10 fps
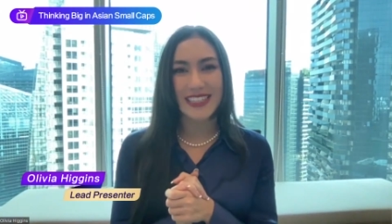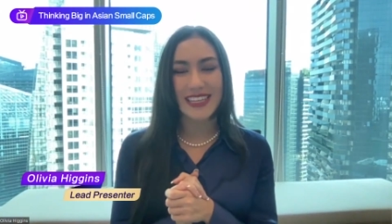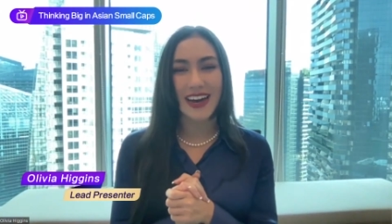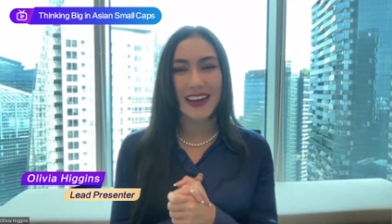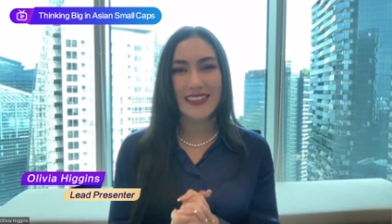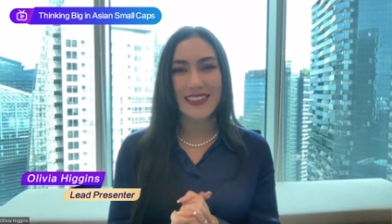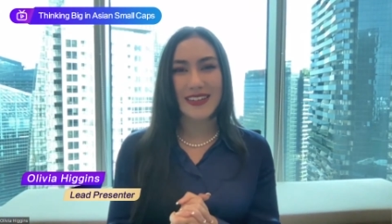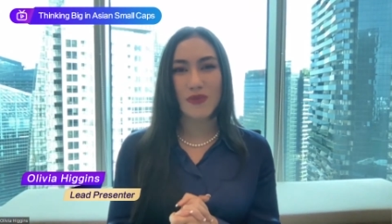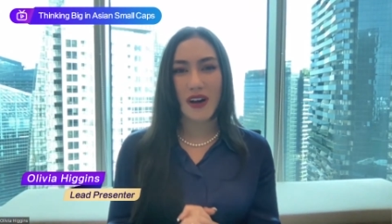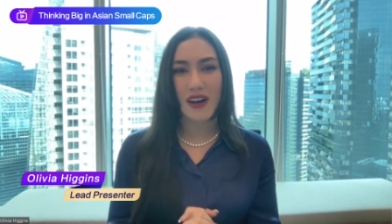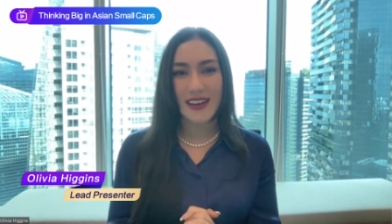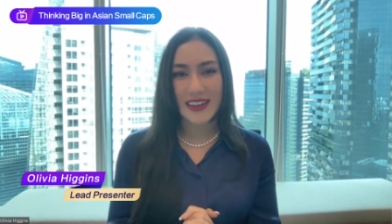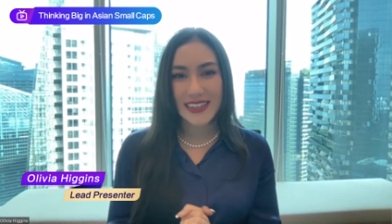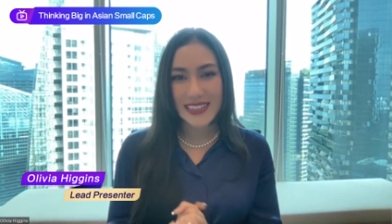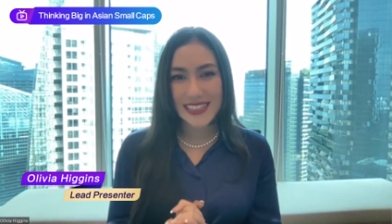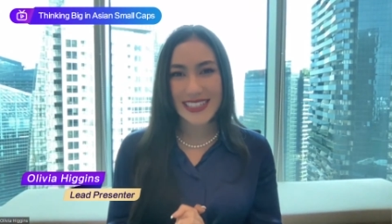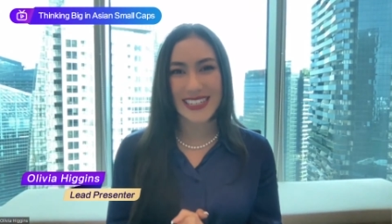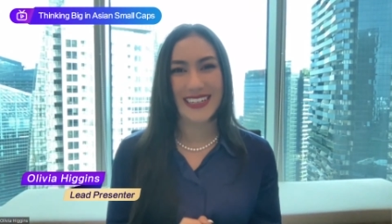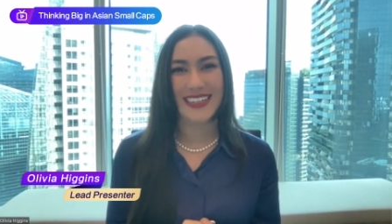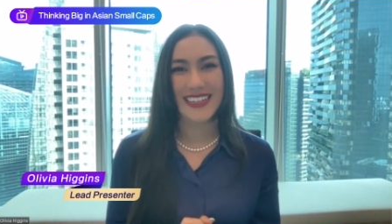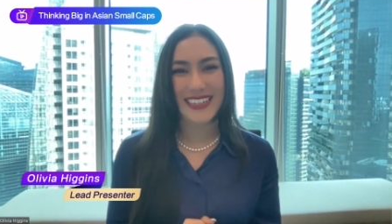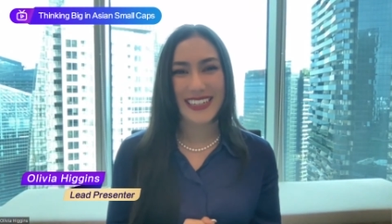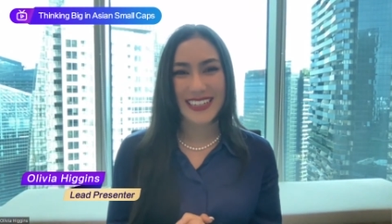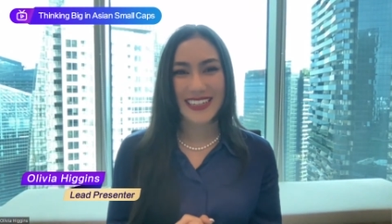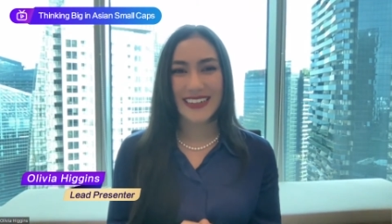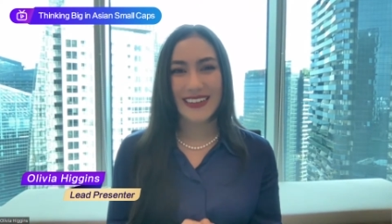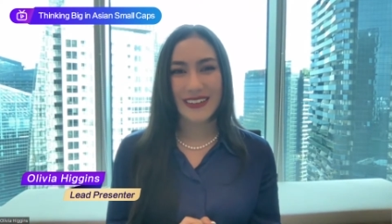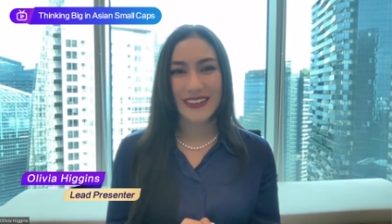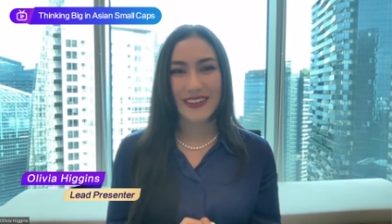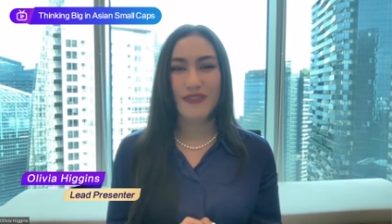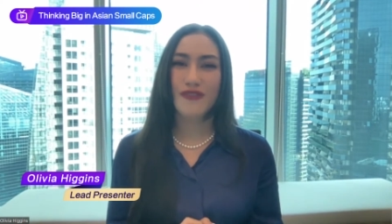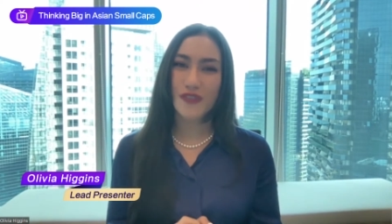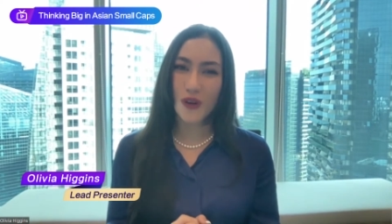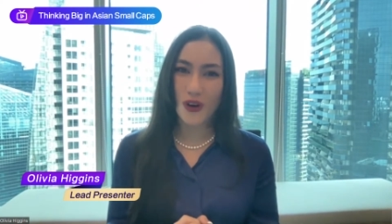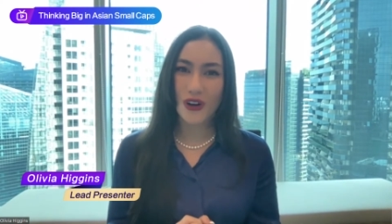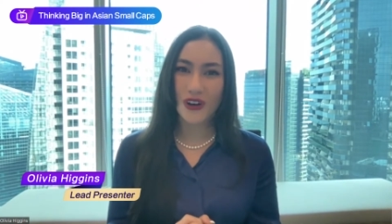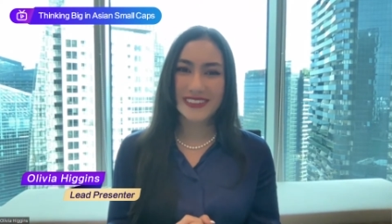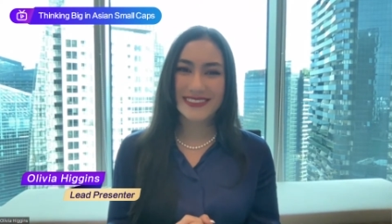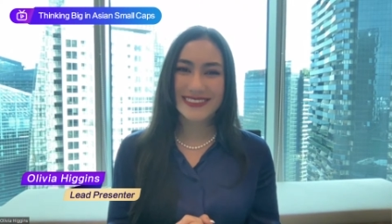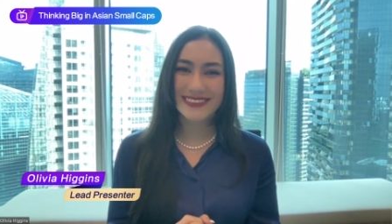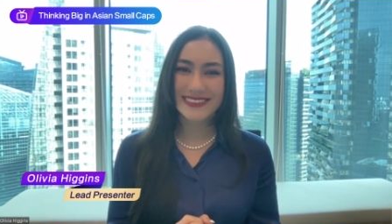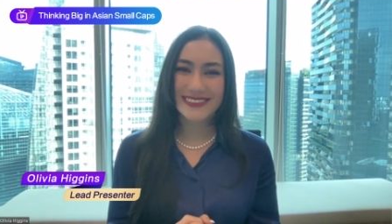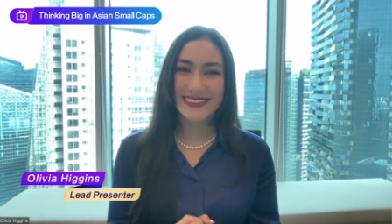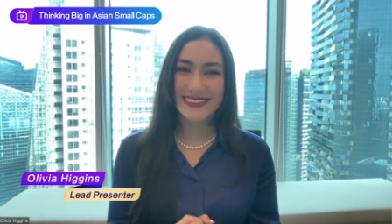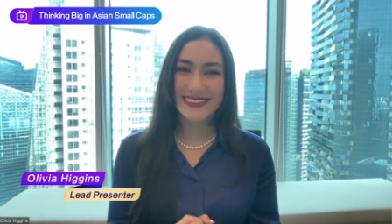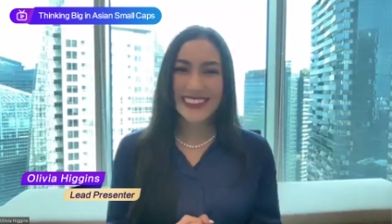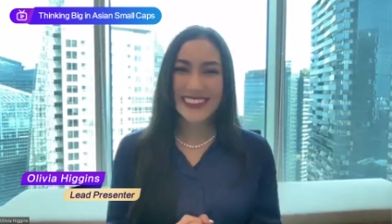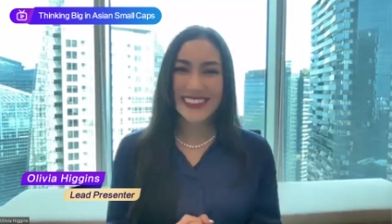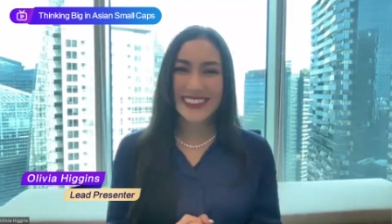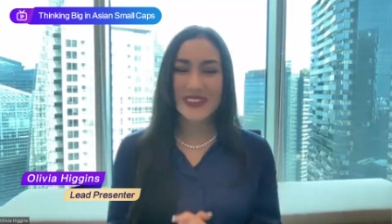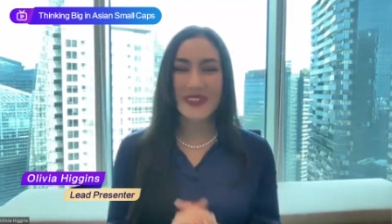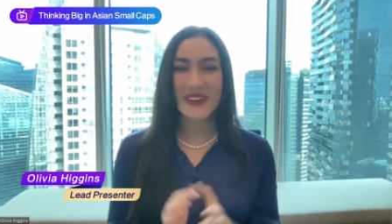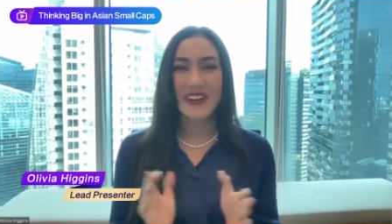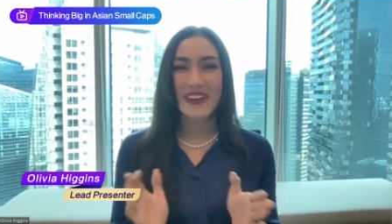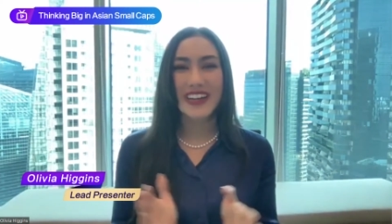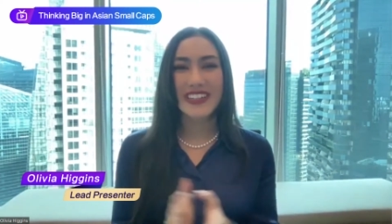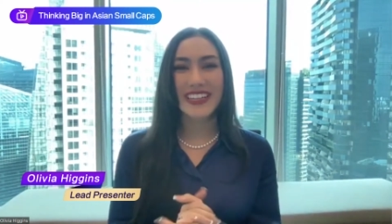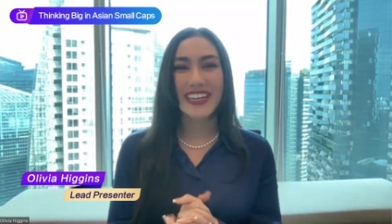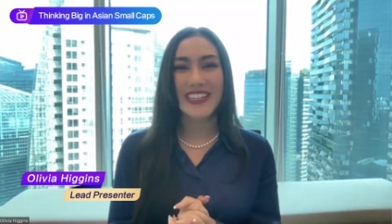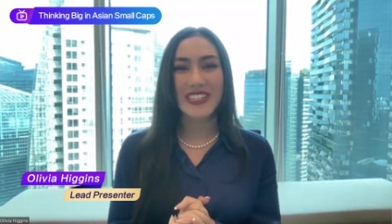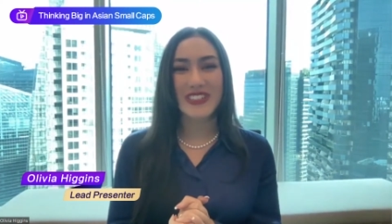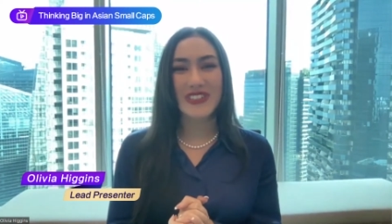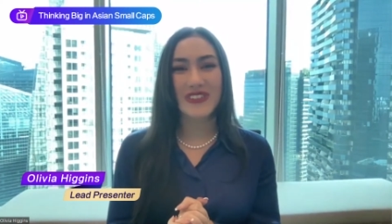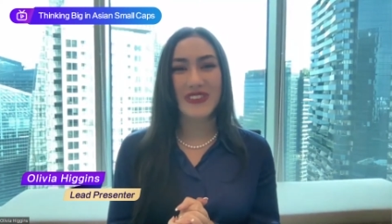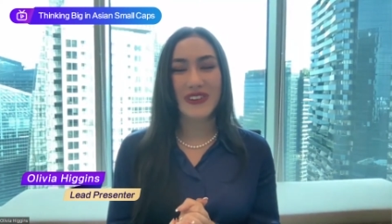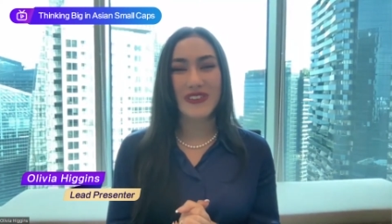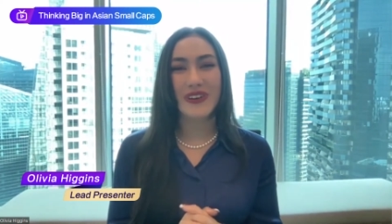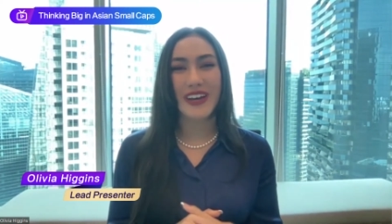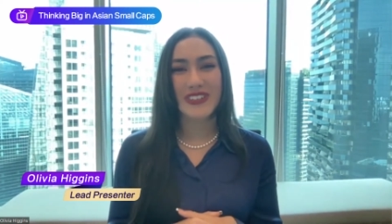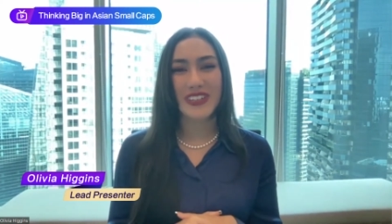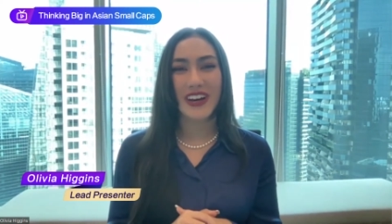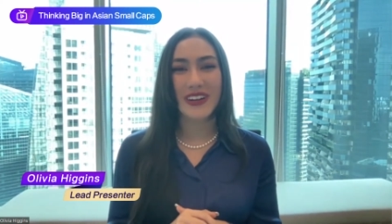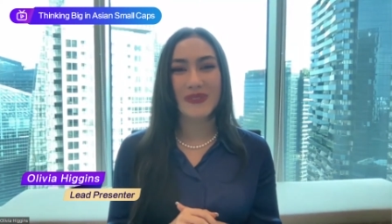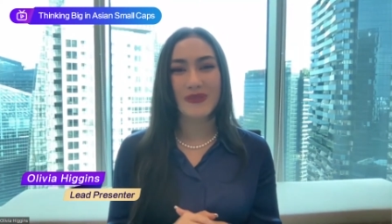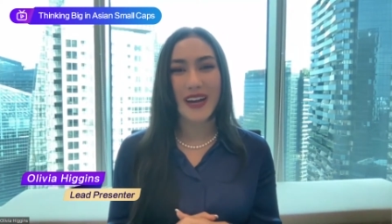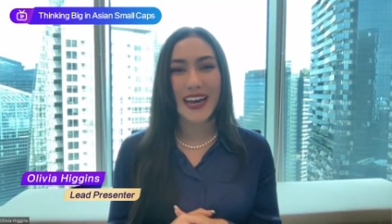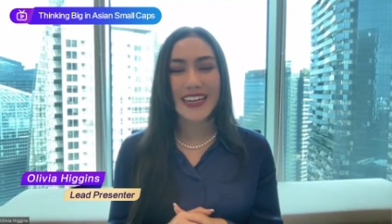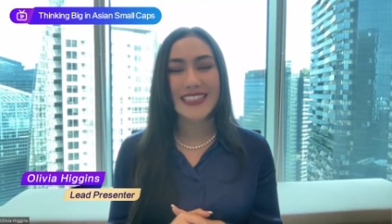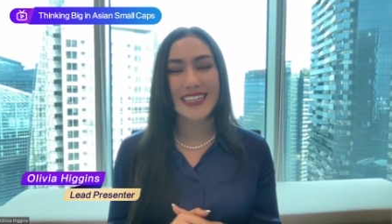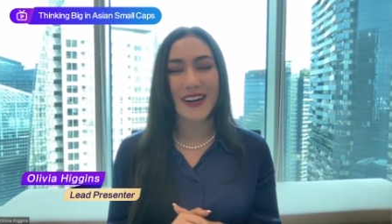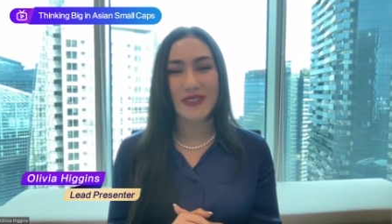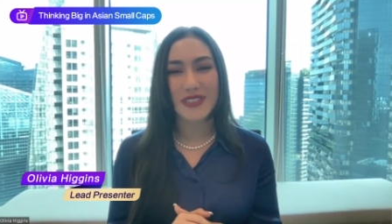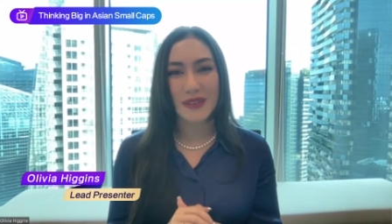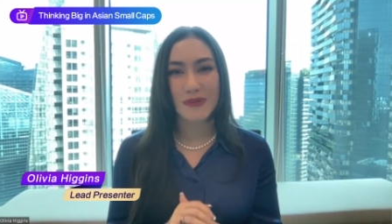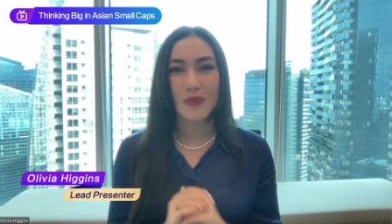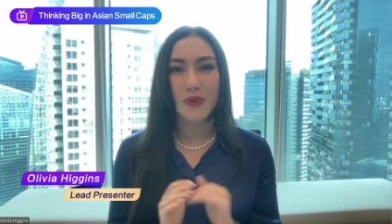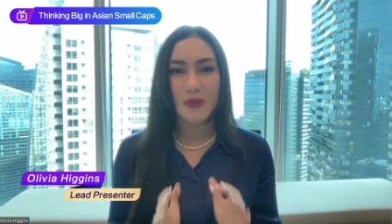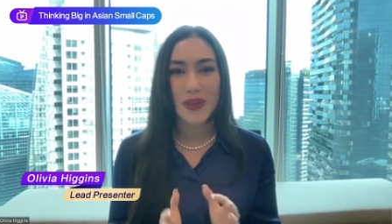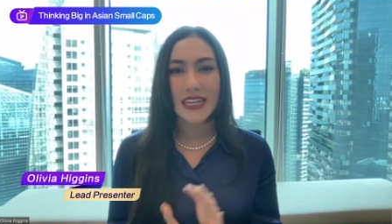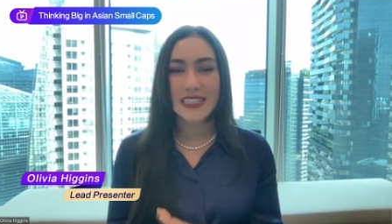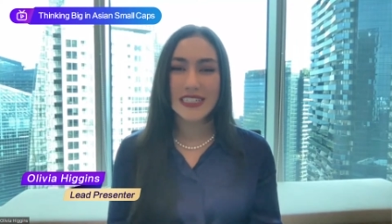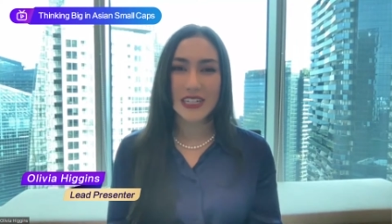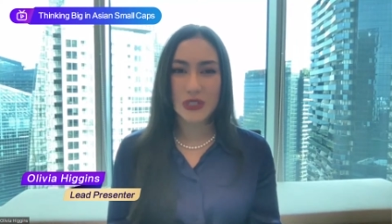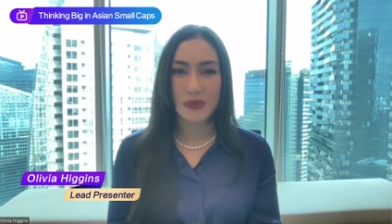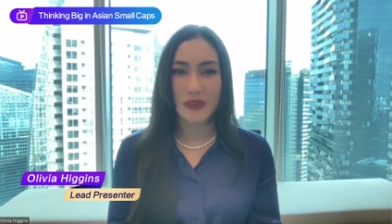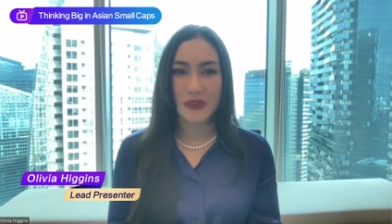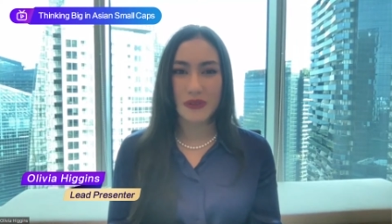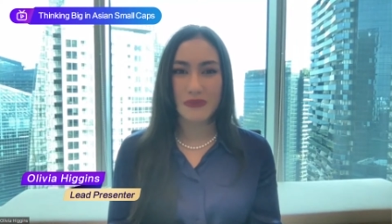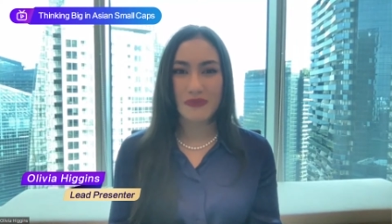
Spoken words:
The answer was 4. So congratulations to those who actually got it right. Our teams will be in touch with you.